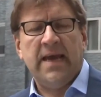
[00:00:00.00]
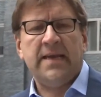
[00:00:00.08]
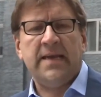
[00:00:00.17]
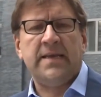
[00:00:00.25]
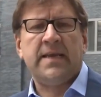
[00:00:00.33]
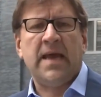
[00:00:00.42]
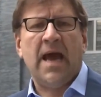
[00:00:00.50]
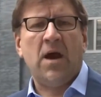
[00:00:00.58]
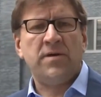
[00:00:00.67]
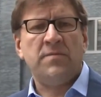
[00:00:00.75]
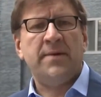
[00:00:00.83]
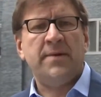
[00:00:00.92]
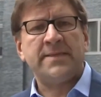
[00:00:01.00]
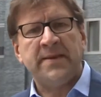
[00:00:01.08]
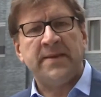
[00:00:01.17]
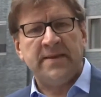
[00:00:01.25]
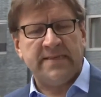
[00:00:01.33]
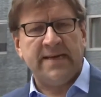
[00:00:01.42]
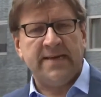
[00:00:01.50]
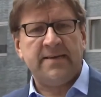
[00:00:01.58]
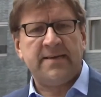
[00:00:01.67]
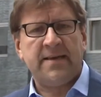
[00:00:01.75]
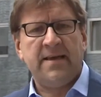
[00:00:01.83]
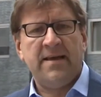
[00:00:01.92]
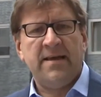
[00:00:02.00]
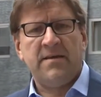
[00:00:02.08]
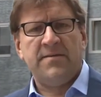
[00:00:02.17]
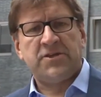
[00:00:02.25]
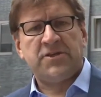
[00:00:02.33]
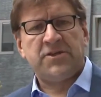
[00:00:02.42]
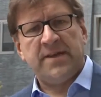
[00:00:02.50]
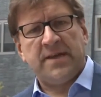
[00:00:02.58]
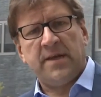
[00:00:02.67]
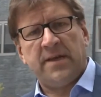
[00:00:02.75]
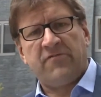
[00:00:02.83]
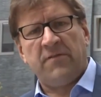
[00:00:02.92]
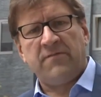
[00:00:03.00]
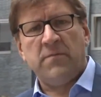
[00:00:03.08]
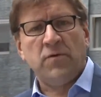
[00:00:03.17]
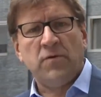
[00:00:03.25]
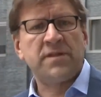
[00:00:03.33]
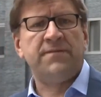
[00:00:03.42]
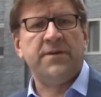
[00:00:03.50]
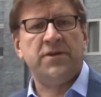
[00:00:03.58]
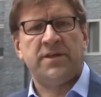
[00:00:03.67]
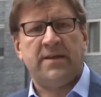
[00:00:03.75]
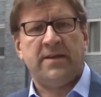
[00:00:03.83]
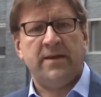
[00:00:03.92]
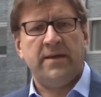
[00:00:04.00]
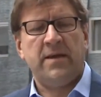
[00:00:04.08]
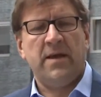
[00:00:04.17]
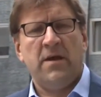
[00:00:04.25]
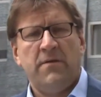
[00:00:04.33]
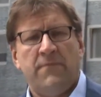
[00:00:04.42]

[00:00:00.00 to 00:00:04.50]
and how they must be designed such that they travel most efficiently